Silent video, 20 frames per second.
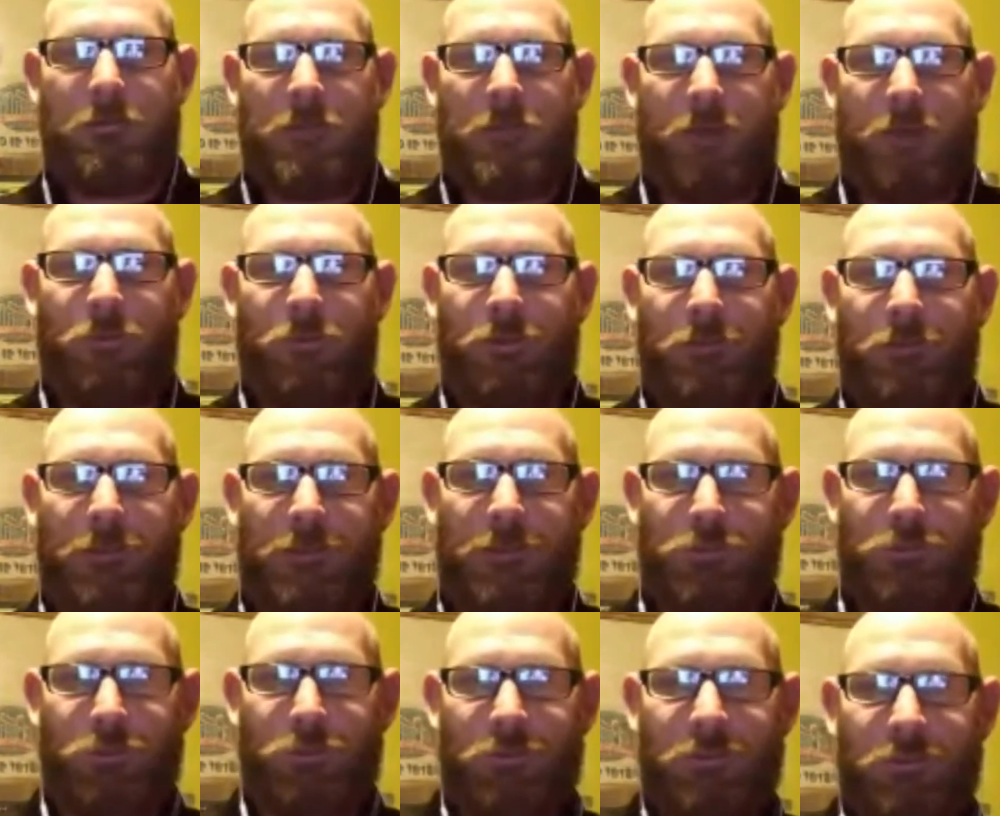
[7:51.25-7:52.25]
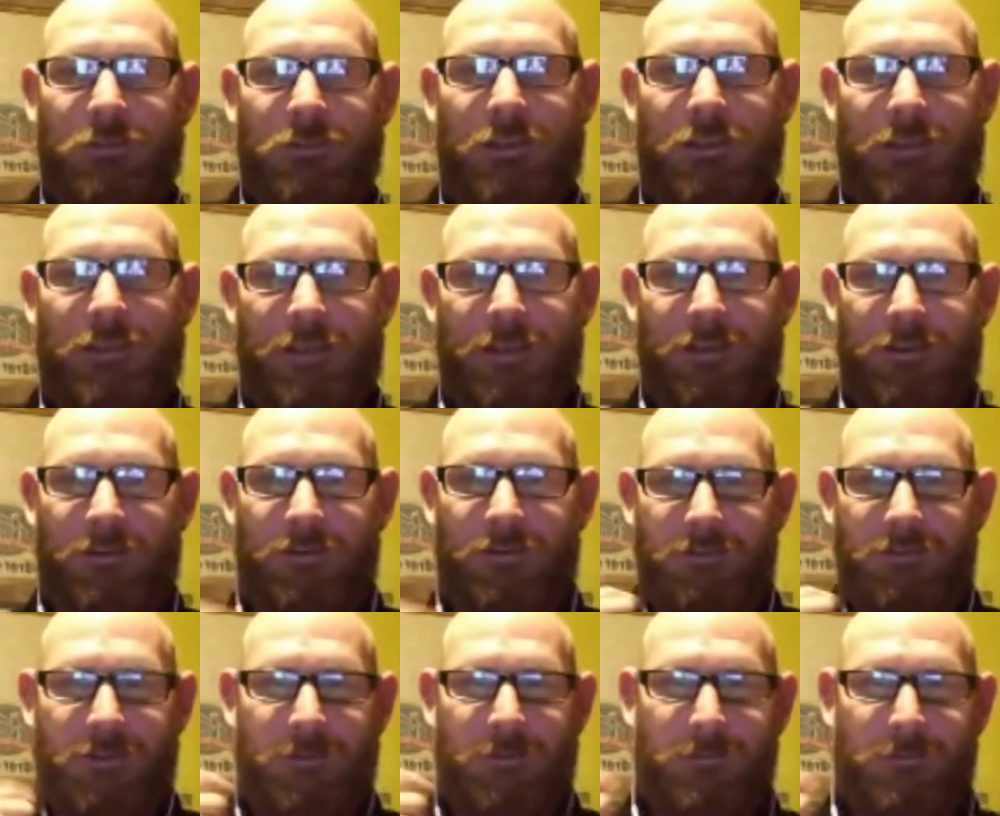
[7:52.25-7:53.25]
not wearing my jersey right now.
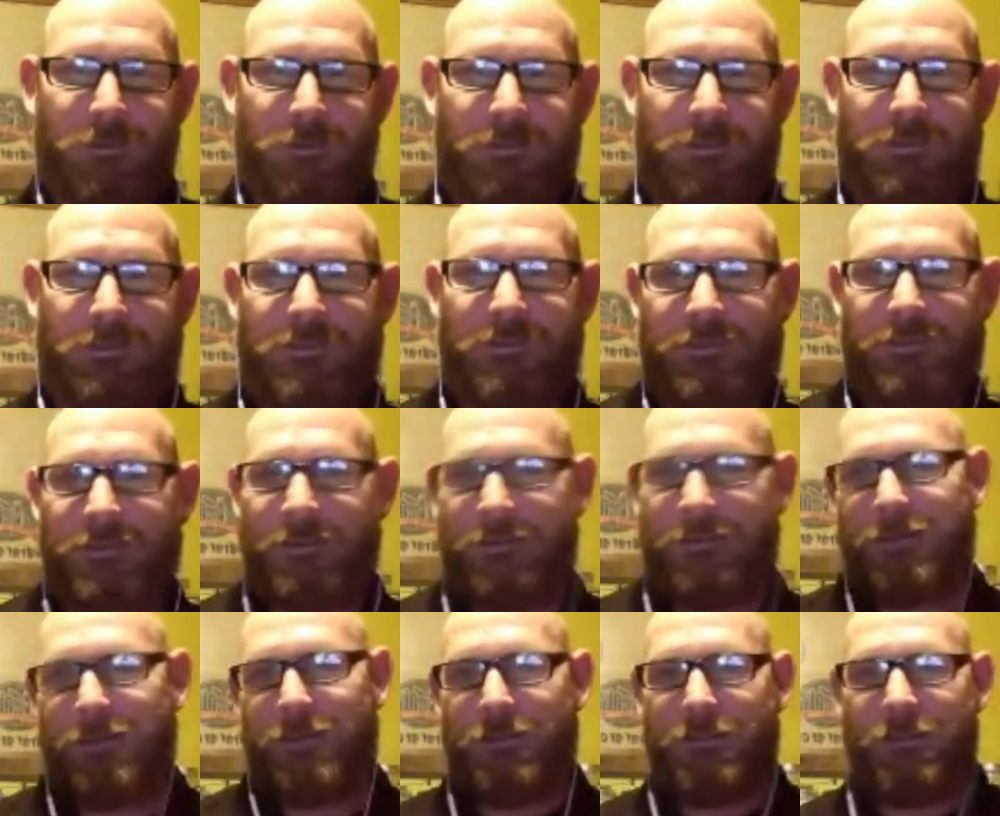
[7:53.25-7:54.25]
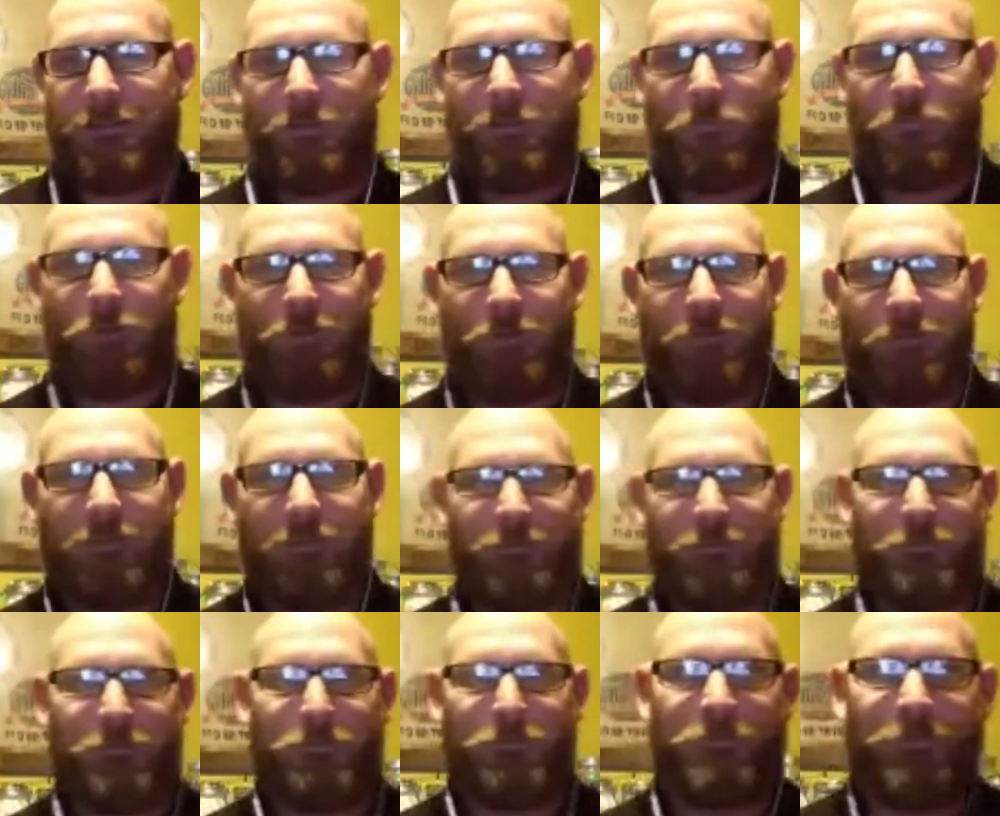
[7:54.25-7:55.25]
I'm wearing
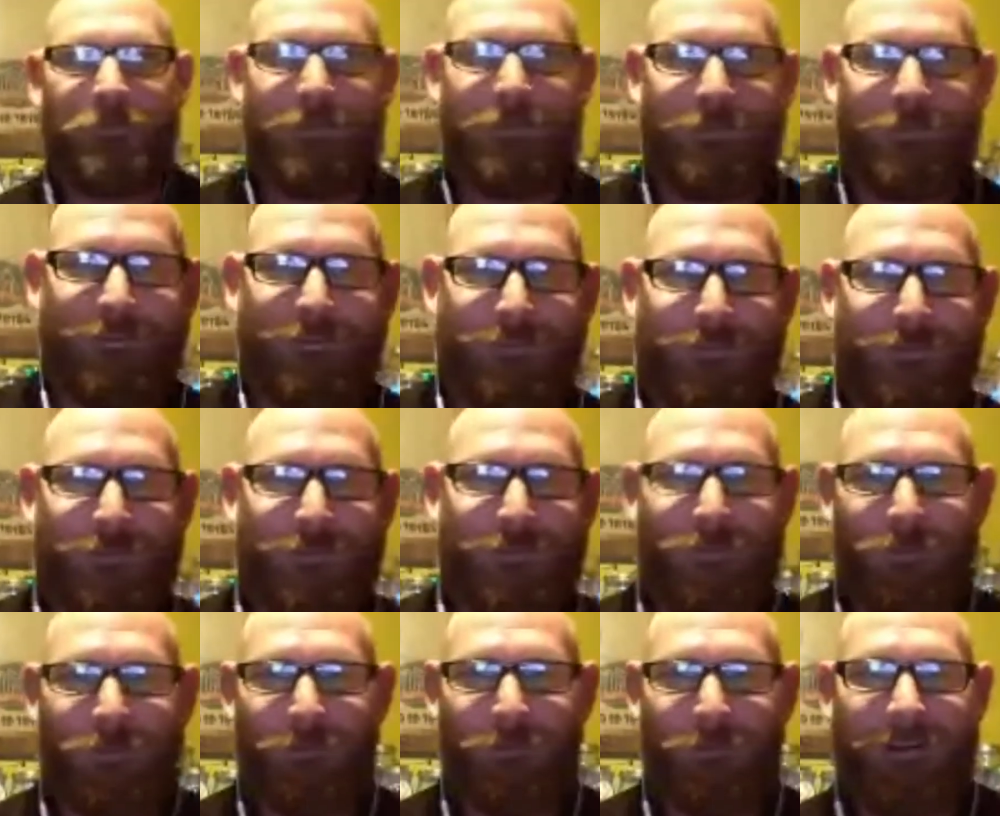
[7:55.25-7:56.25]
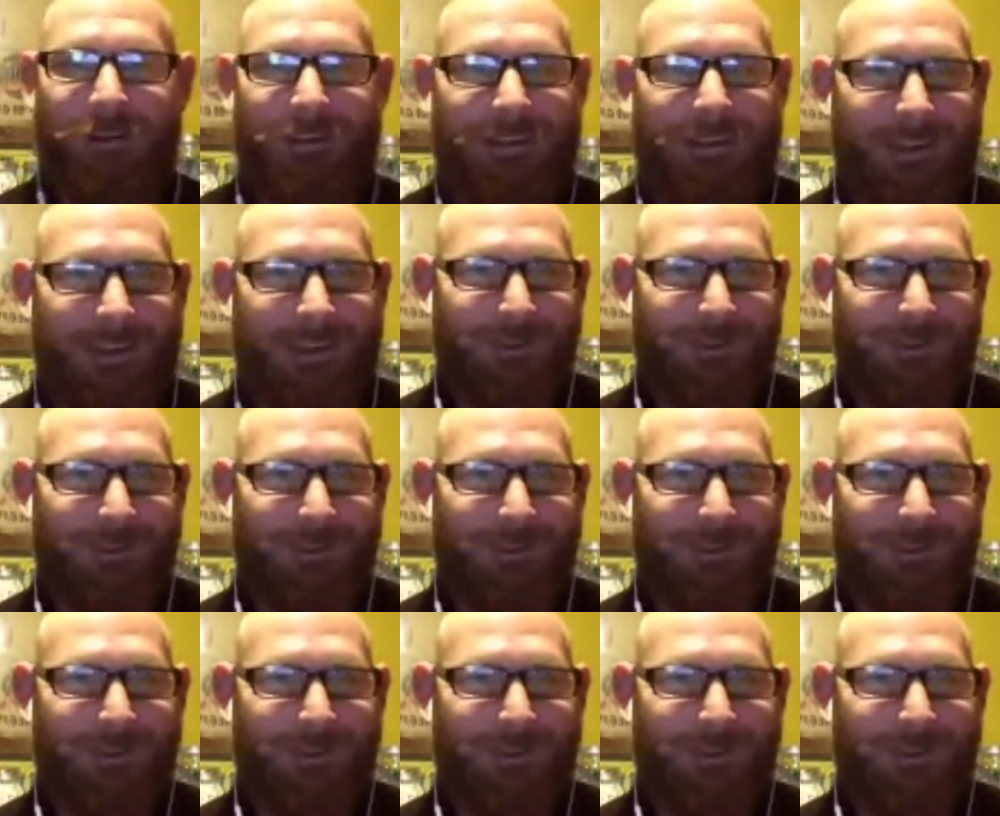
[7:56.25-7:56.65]
this shirt right now.